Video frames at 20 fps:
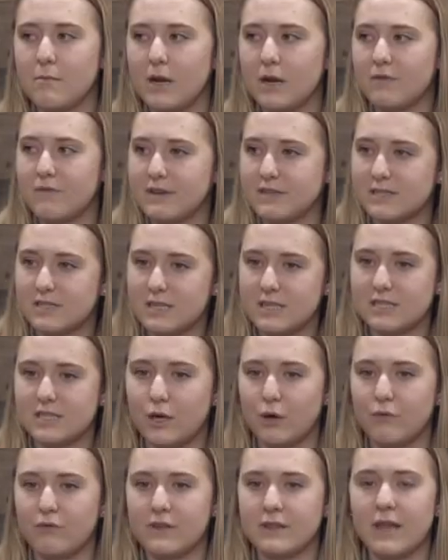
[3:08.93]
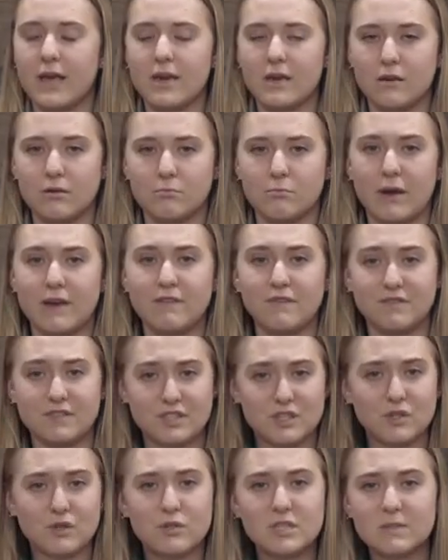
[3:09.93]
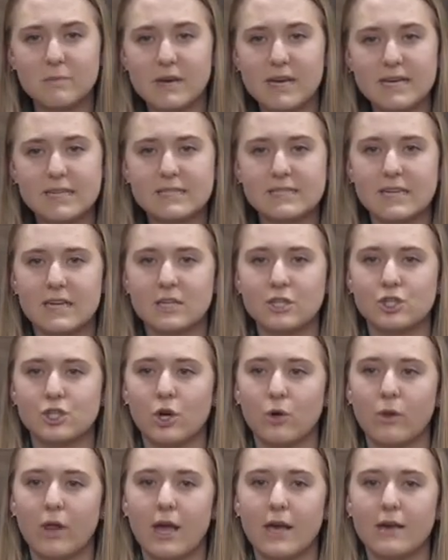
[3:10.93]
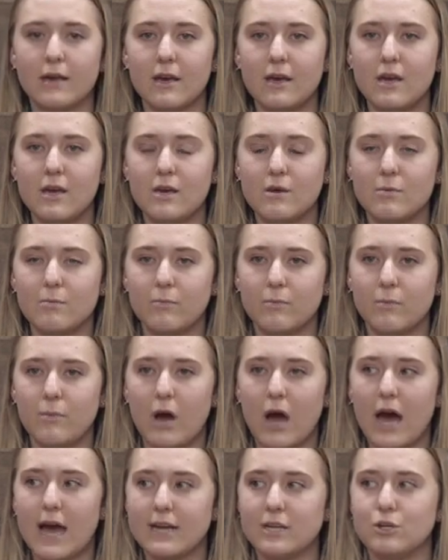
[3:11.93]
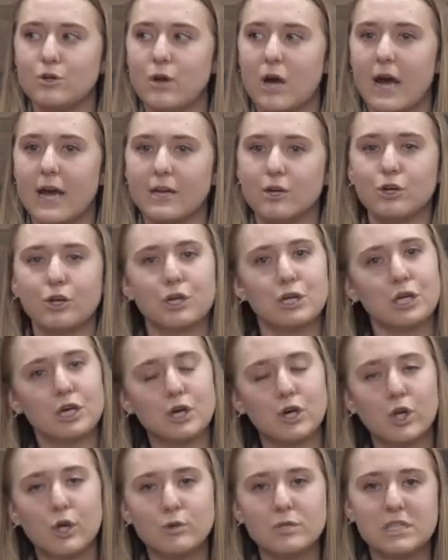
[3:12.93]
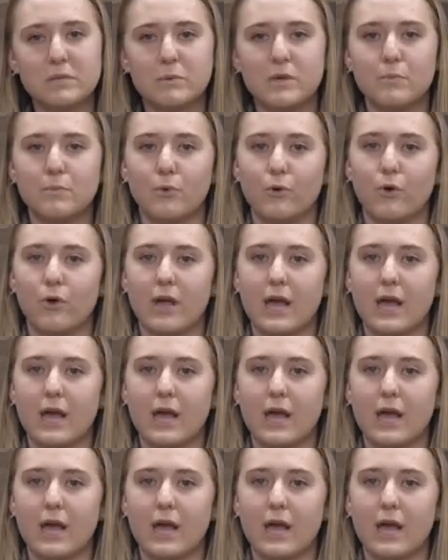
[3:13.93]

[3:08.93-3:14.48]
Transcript: manifested itself in my physical space. And so I couldn't get close to people, or